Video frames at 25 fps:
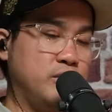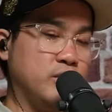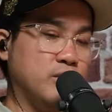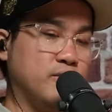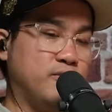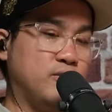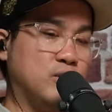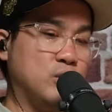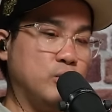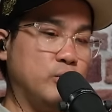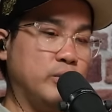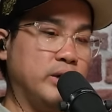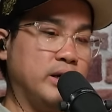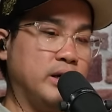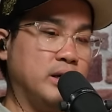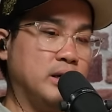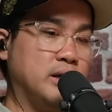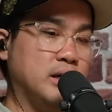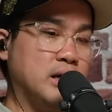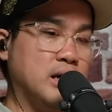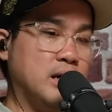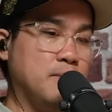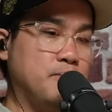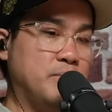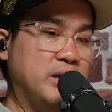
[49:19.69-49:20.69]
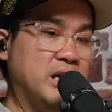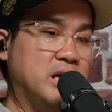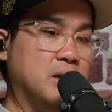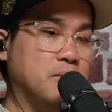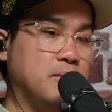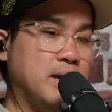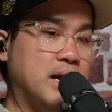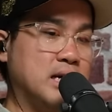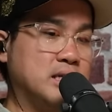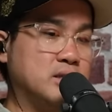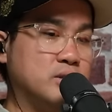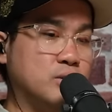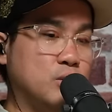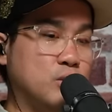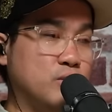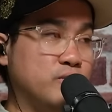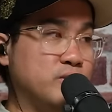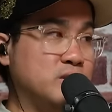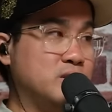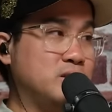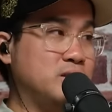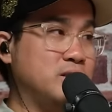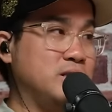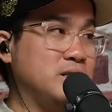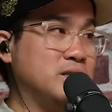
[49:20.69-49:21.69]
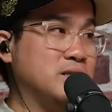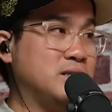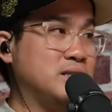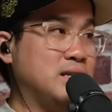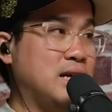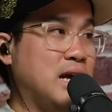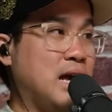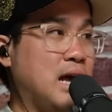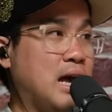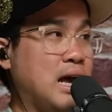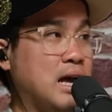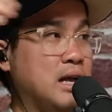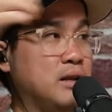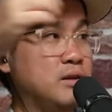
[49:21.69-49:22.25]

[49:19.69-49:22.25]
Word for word: your following being amassed overseas mm.